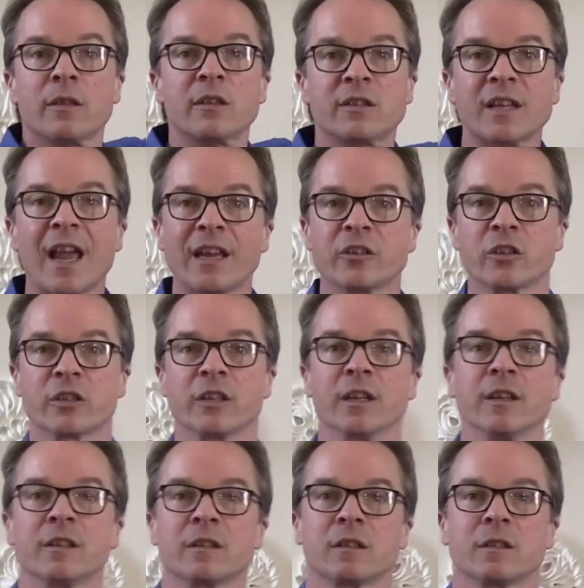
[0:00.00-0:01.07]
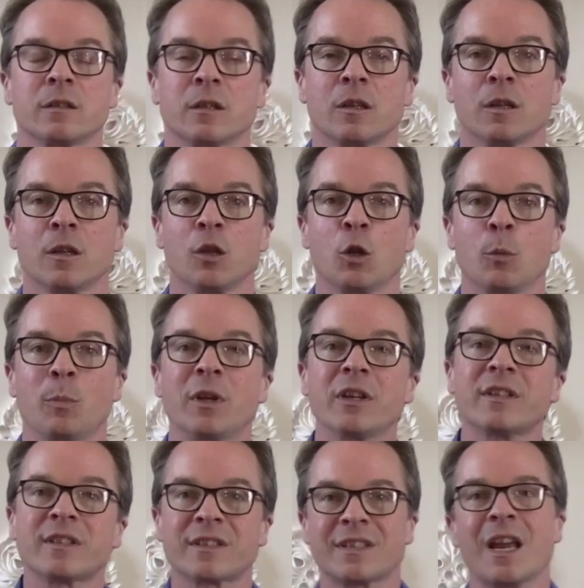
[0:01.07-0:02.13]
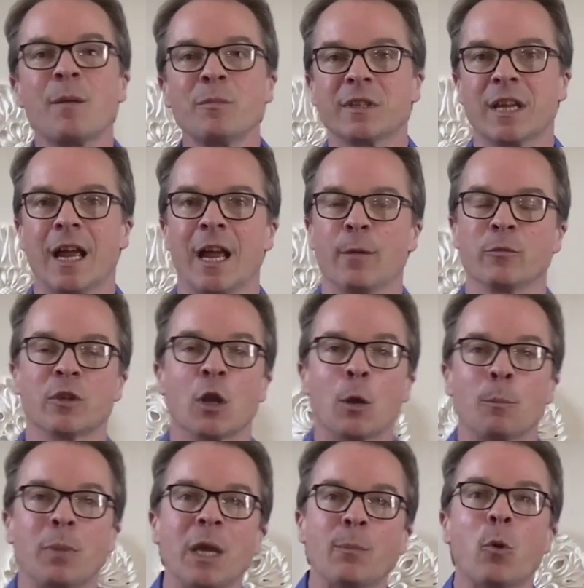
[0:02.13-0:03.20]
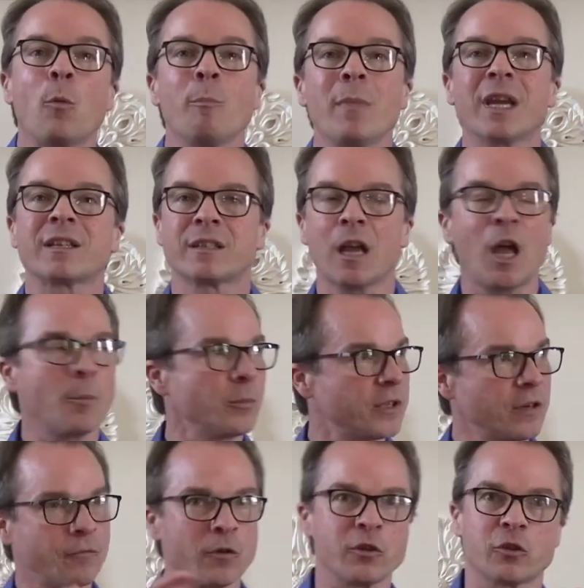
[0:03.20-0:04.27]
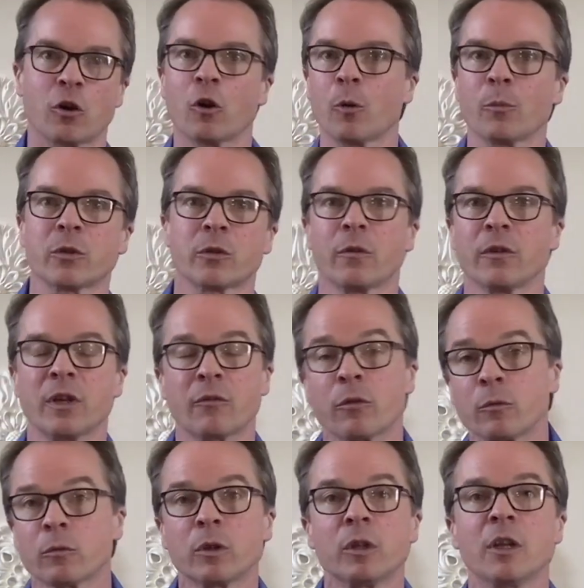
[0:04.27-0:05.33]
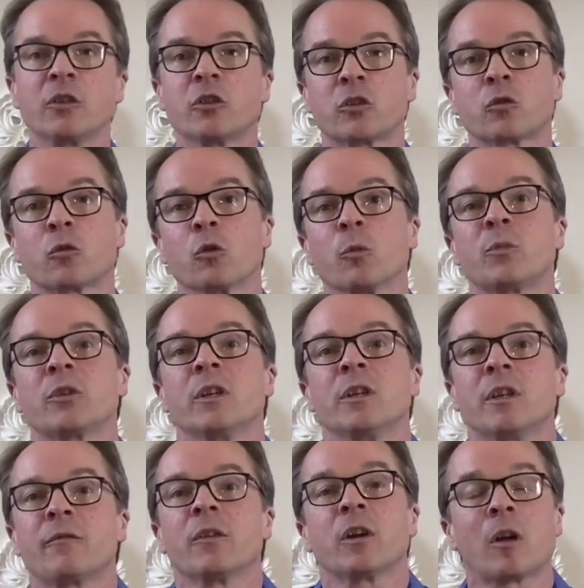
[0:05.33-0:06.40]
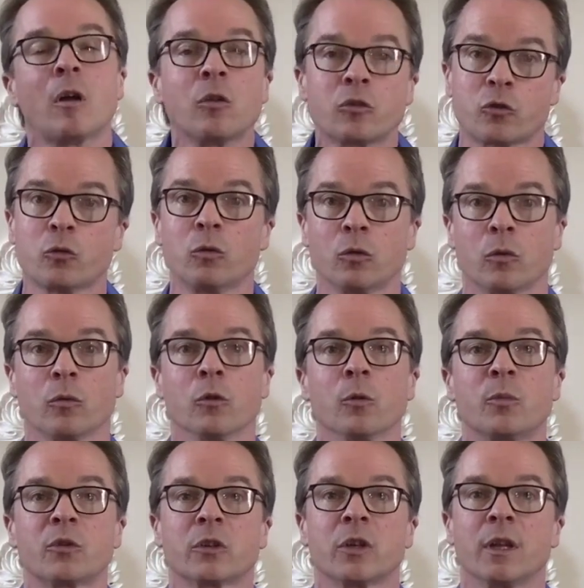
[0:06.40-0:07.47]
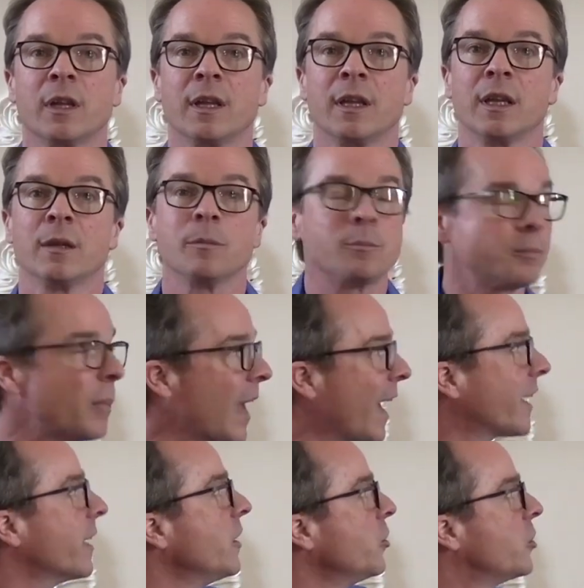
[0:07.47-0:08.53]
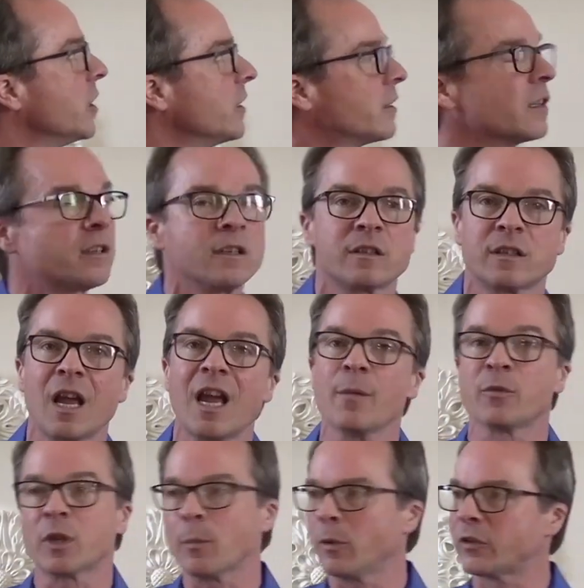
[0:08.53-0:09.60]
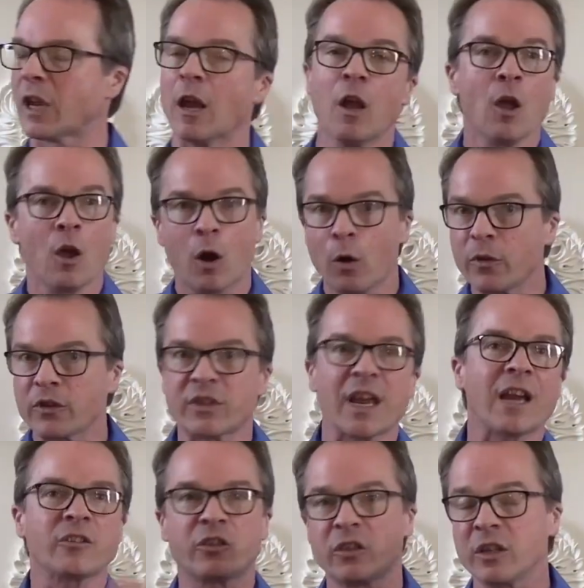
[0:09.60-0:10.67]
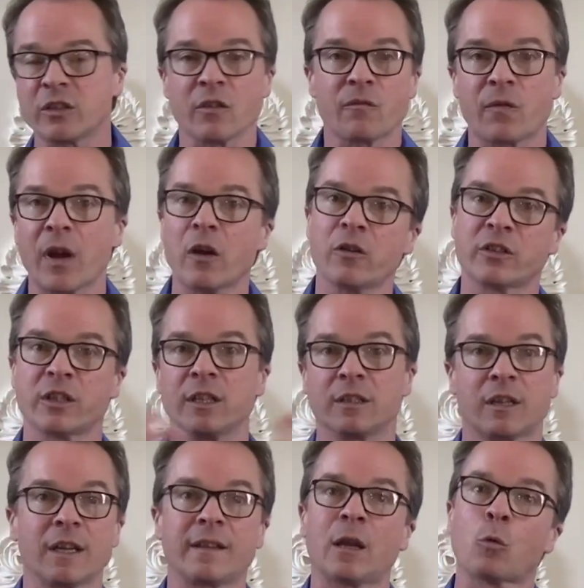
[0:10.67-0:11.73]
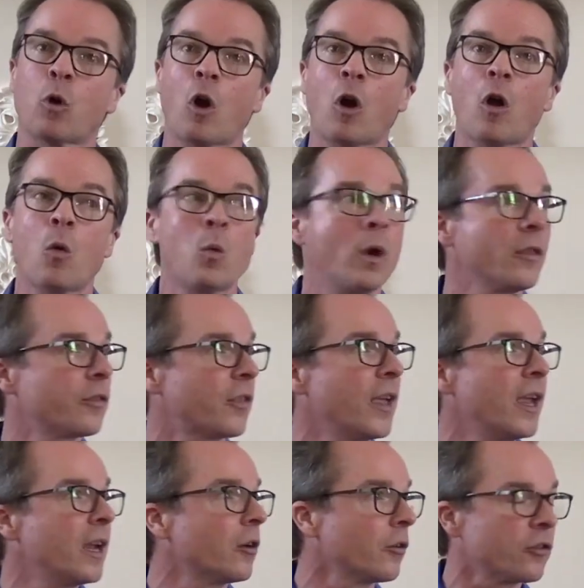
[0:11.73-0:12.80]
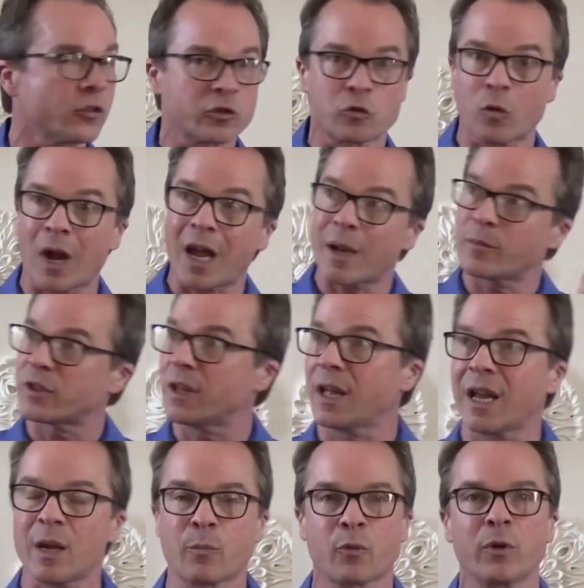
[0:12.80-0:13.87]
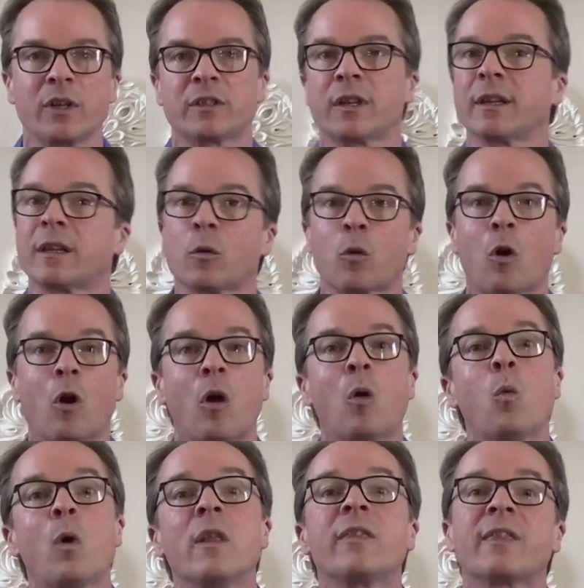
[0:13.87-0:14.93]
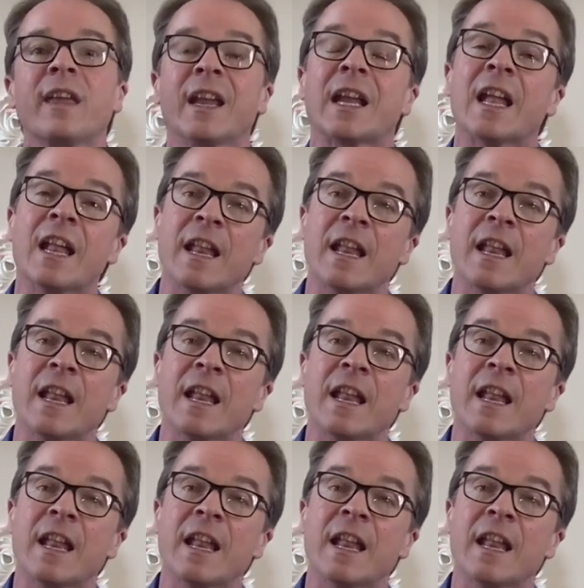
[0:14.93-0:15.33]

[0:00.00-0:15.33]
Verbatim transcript: the Sadducees? Because sometimes people mix up different terms for different religious groups and different cultural groups back in Jesus' time. Some people say, oh, the Sadducees and Pharisees, like they were all one thing, or the scribes and the high priests, like they were all one thing.